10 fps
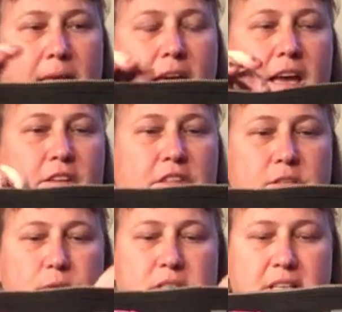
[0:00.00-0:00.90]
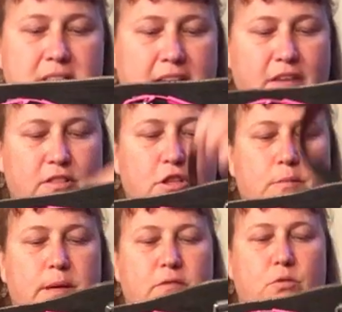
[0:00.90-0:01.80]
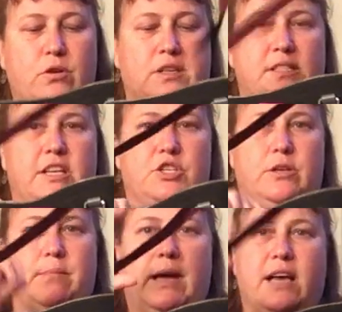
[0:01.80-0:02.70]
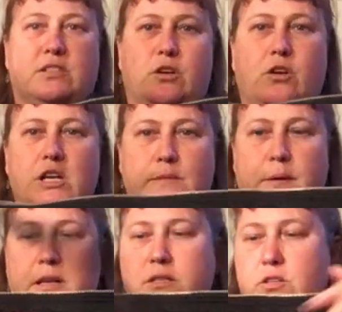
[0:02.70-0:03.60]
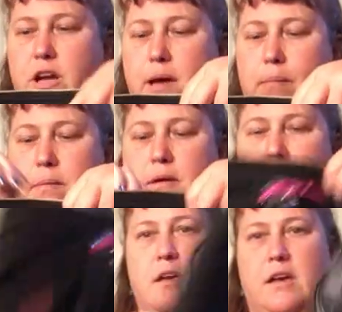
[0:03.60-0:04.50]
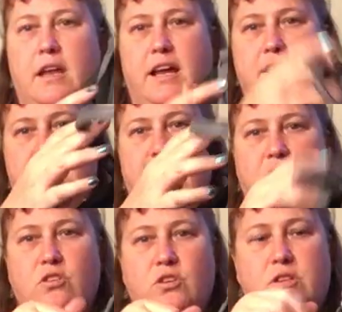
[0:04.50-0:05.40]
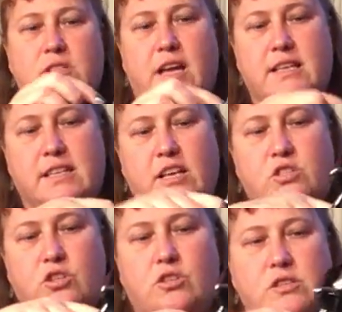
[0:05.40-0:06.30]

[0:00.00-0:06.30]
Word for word: And this one does have a little bit of organization, but it has a crossbody strap, it has handles, it has an external